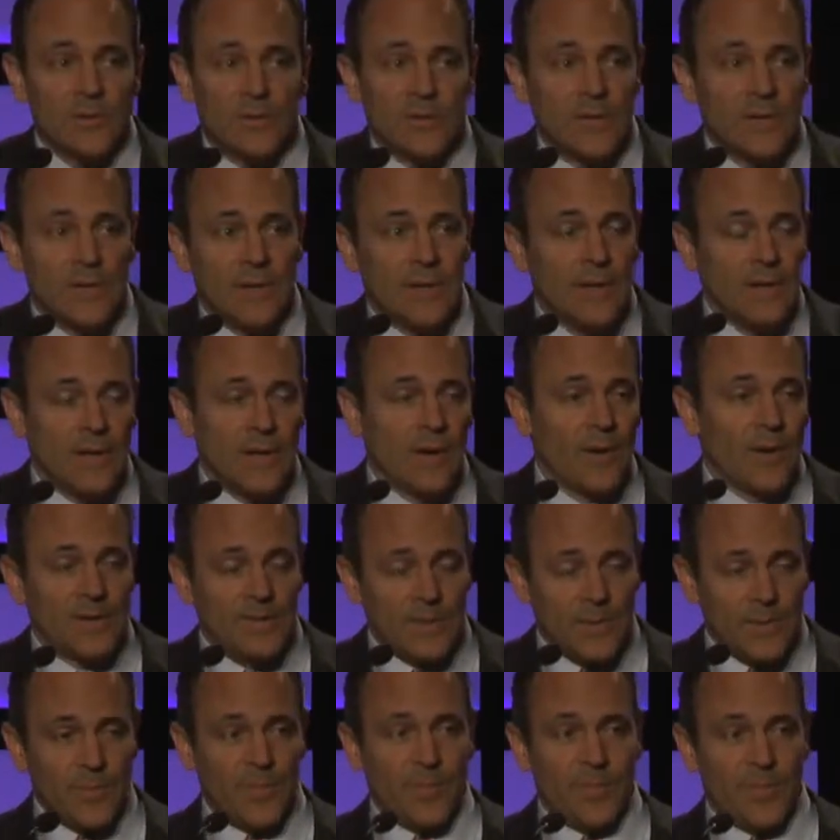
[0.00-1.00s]
and
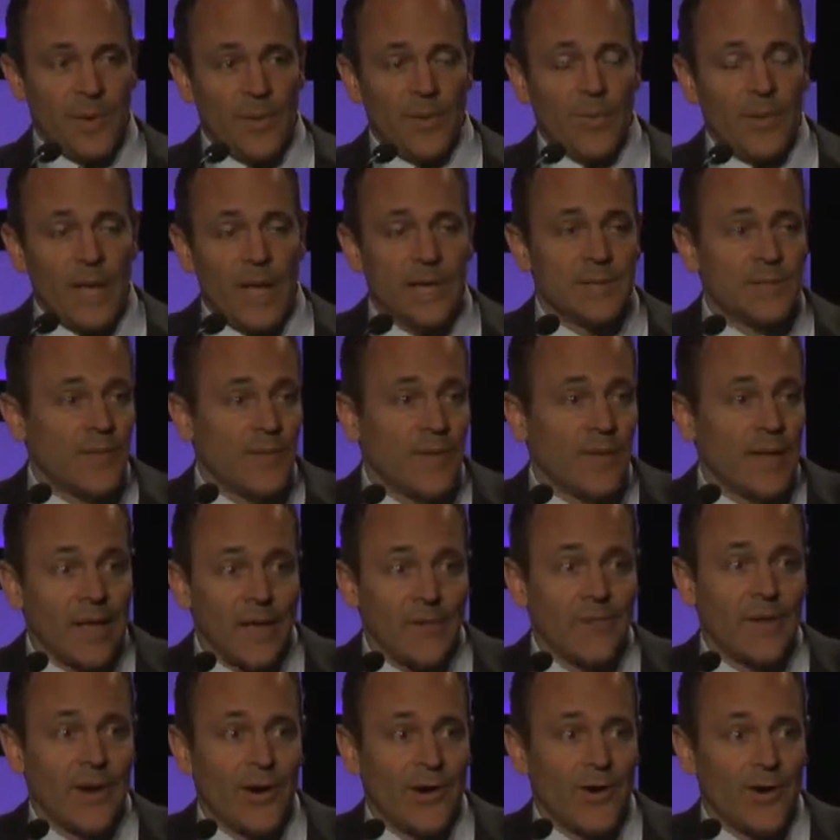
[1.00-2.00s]
some people ask me if I
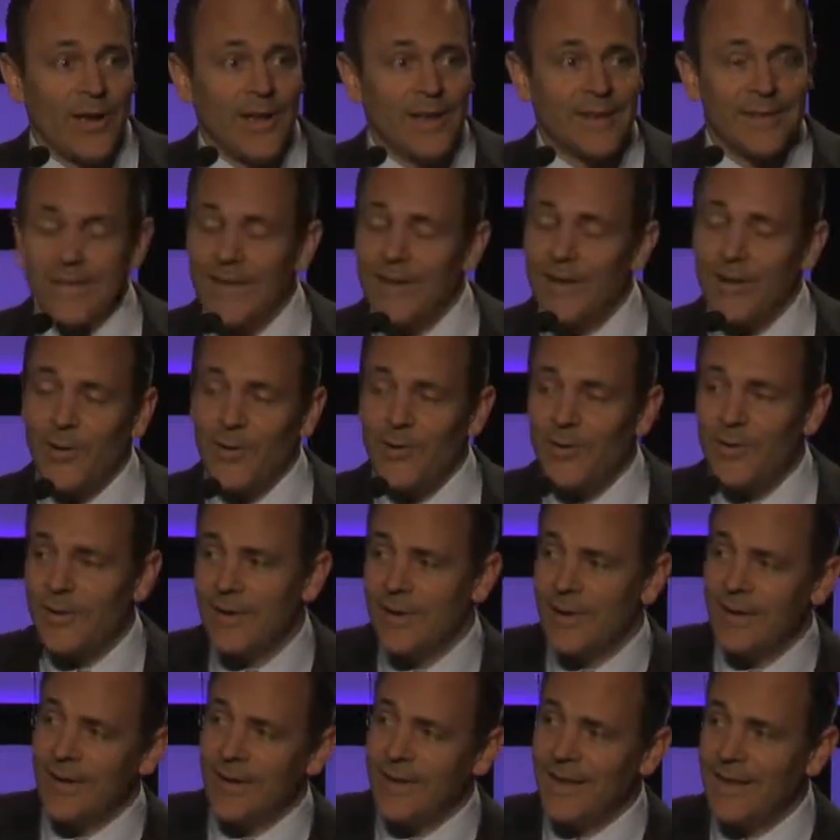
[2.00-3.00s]
give haircuts. I don't.
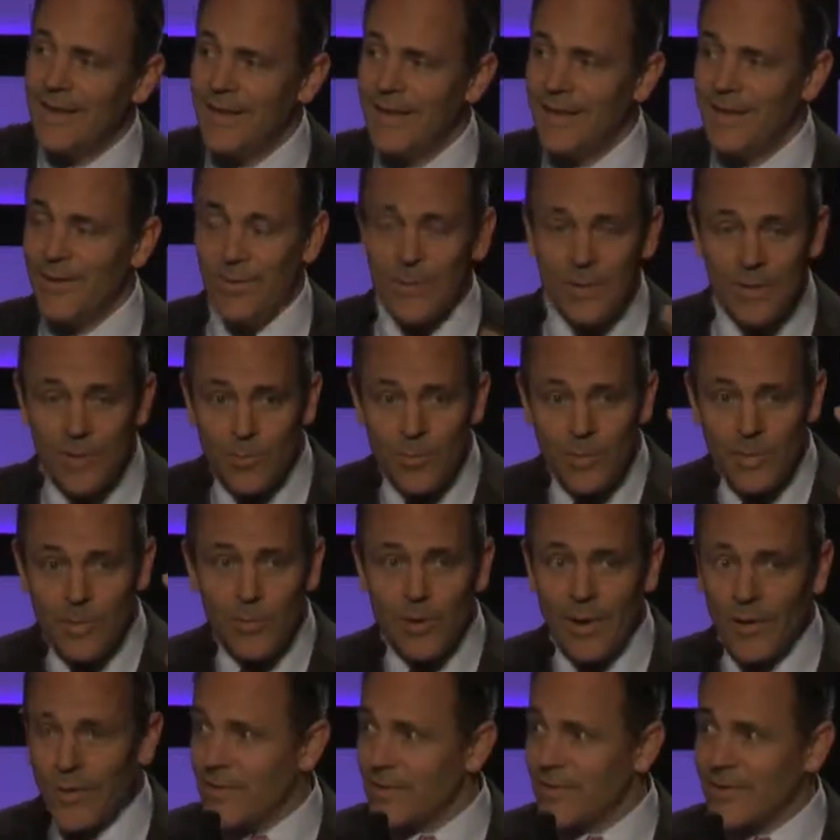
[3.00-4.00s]
Would you
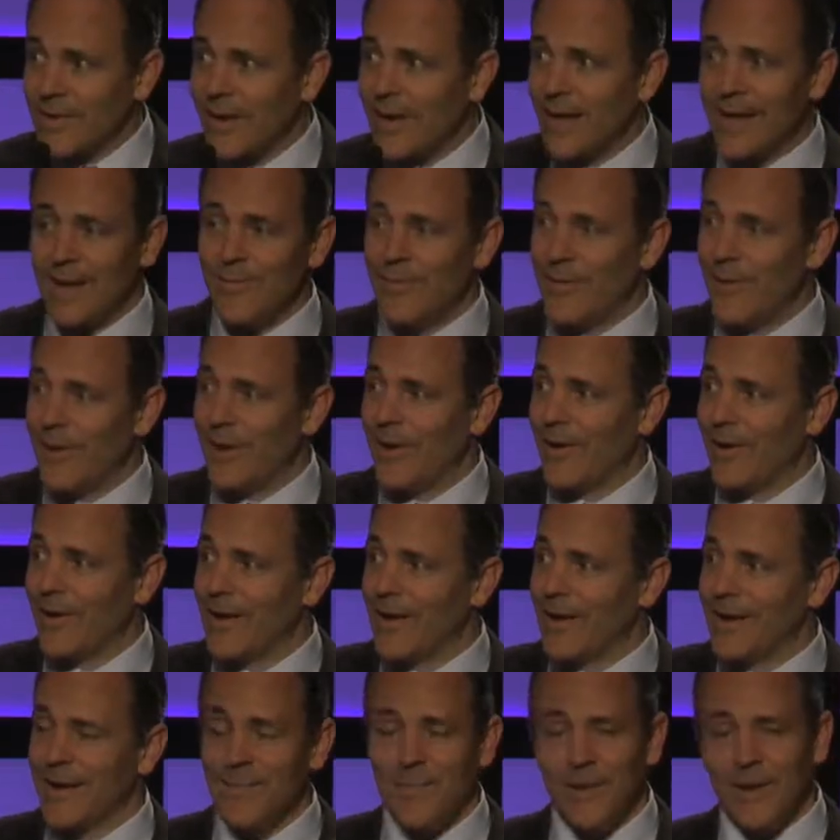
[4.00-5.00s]
want this guy giving you a
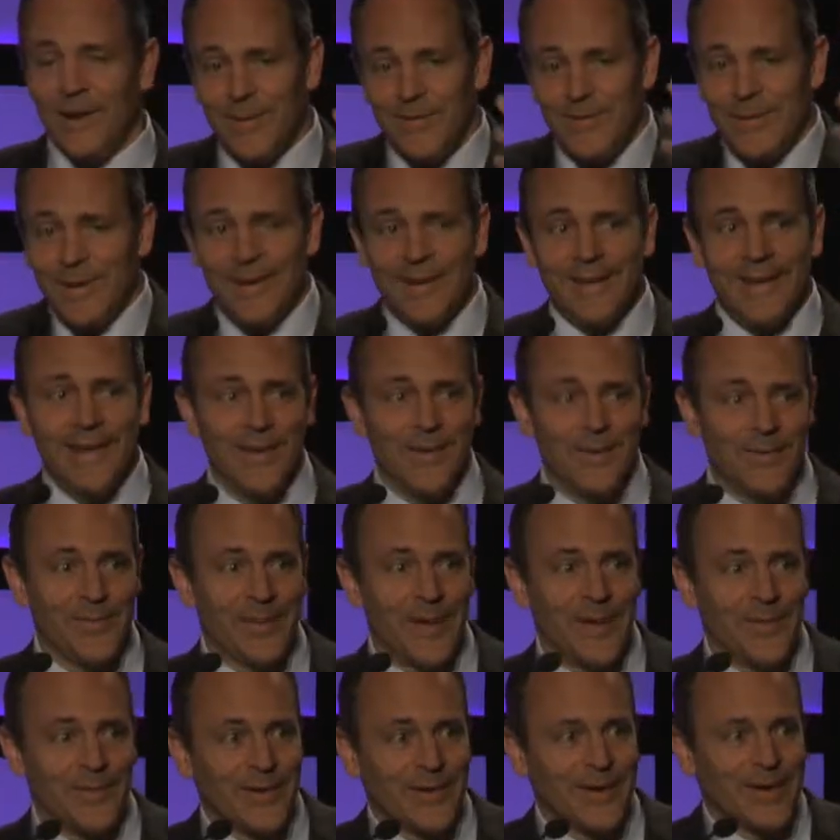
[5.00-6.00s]
haircut? Come on. I mean, I don't even
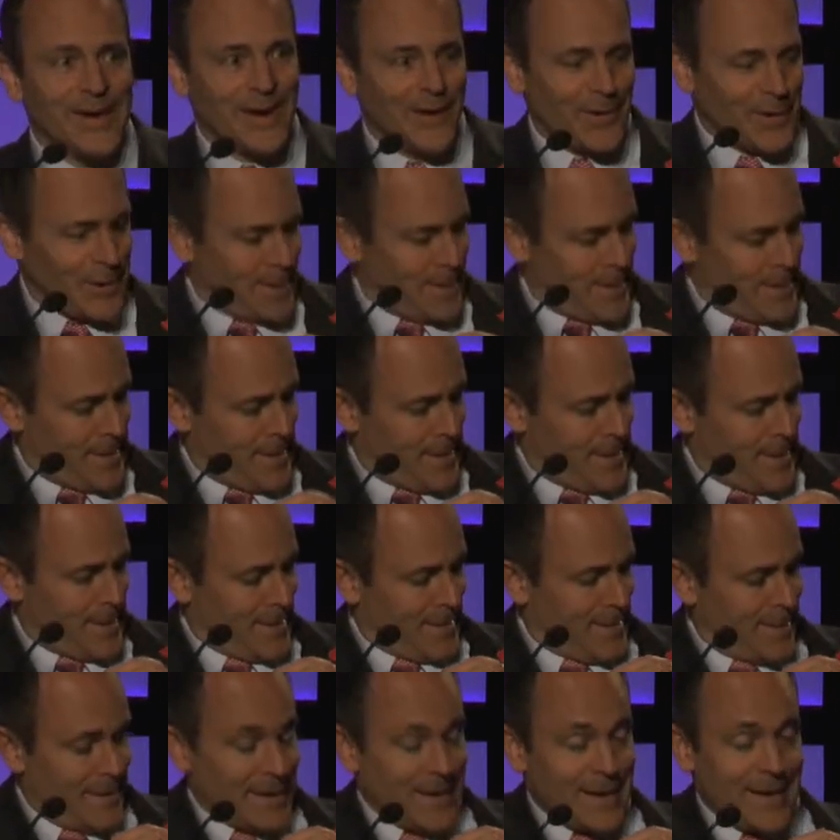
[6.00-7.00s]
have a good haircut.
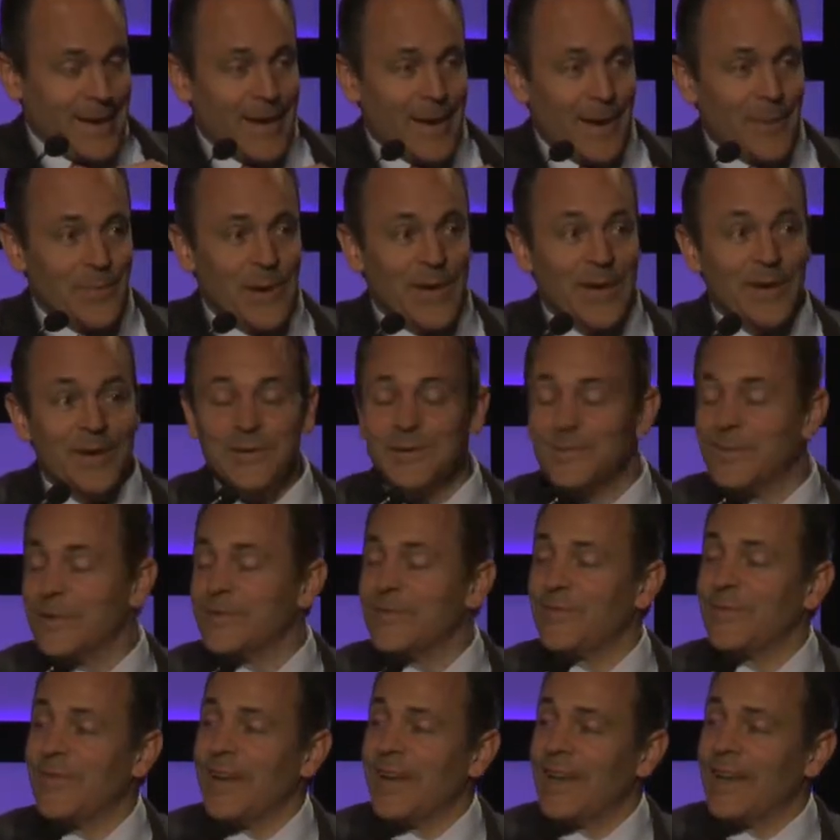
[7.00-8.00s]
But here's what's
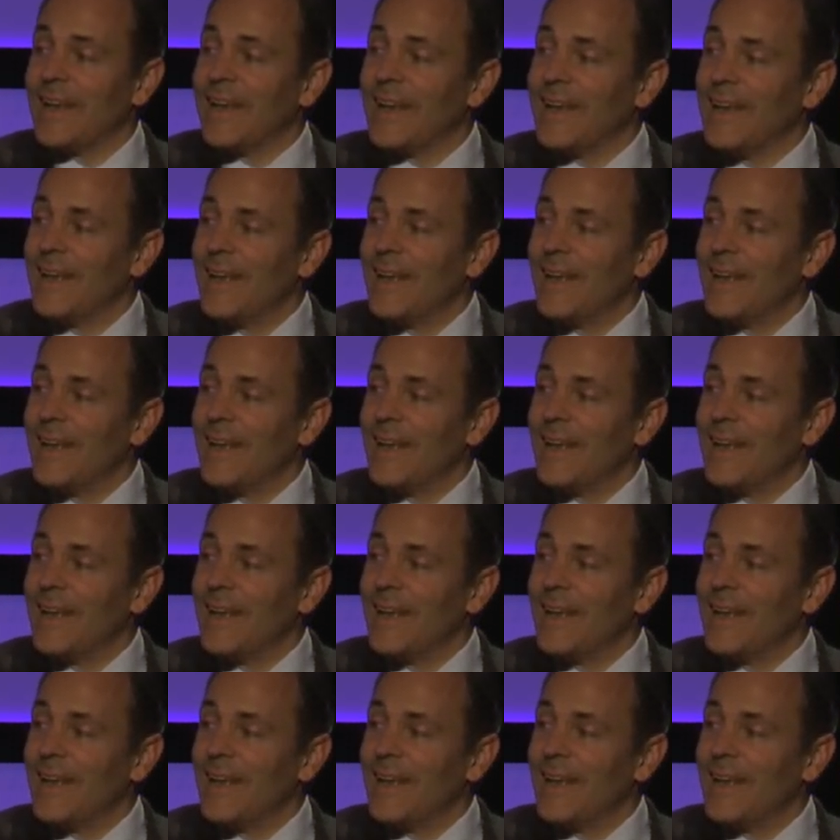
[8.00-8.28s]
funny.